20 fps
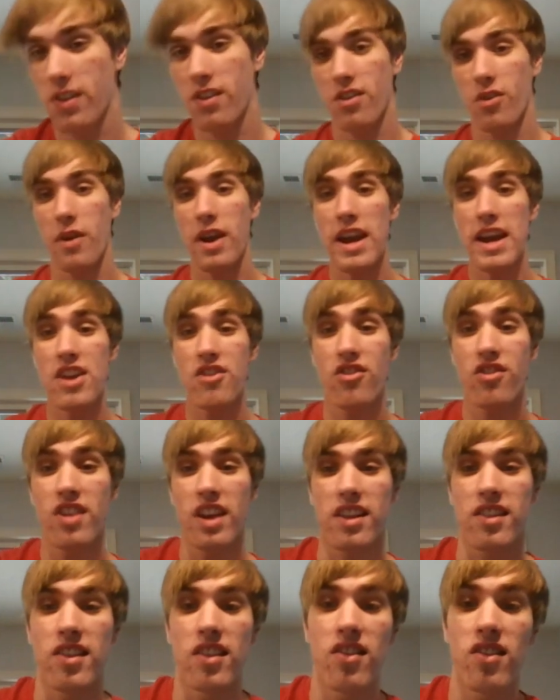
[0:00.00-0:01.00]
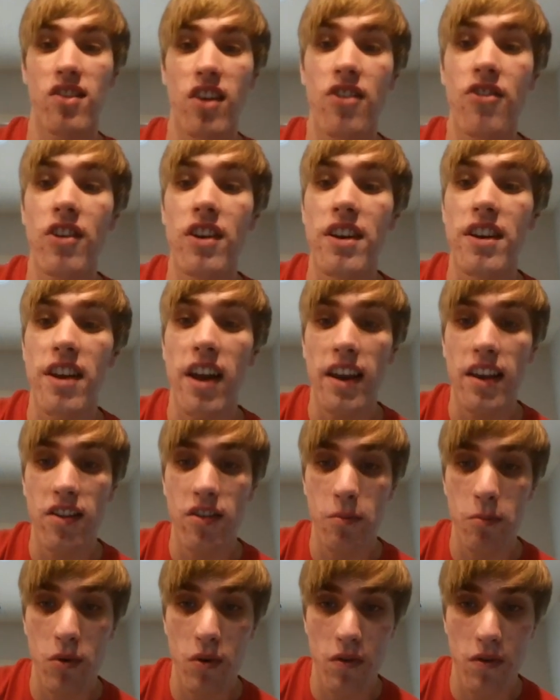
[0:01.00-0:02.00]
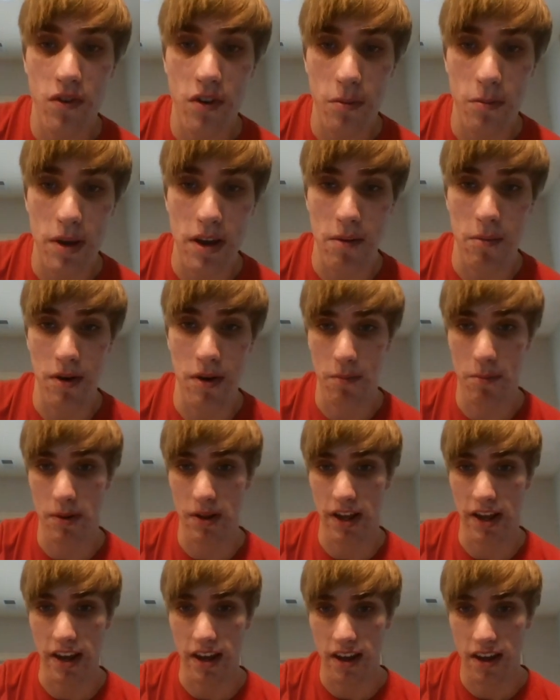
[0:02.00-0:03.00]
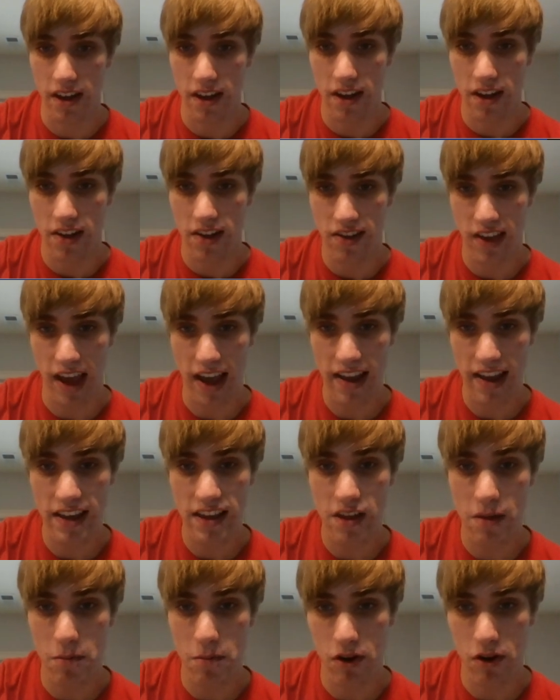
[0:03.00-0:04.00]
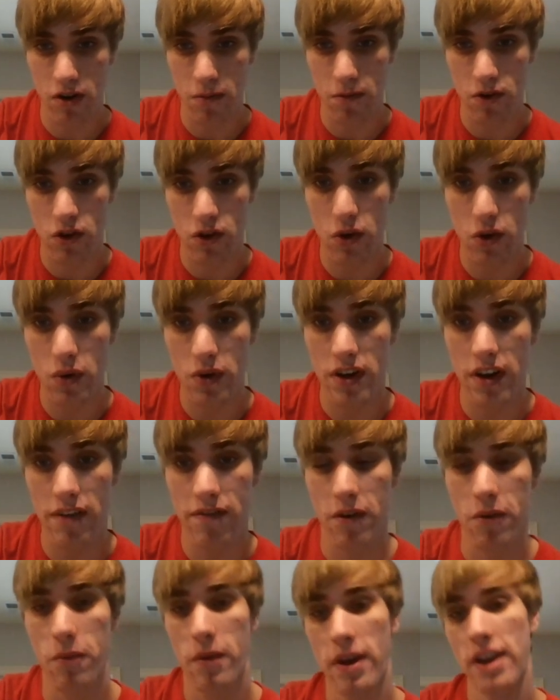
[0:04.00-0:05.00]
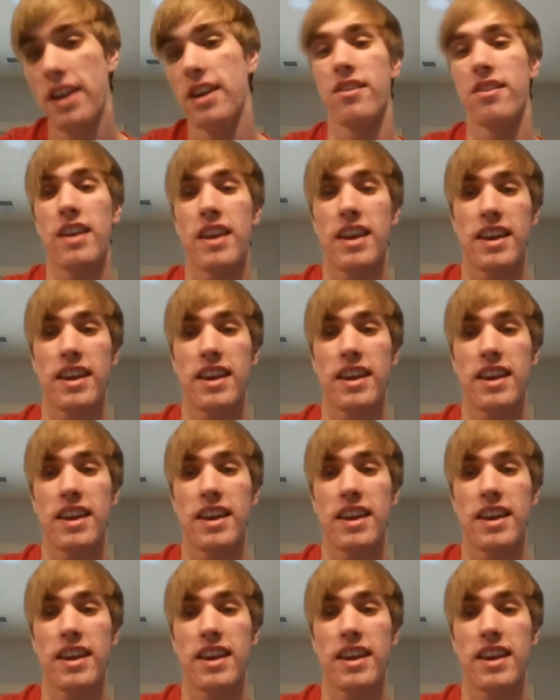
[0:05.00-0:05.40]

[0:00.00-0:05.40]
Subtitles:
So h6 is such a nice move to be able to play. Sacking the bishop 2 different ways.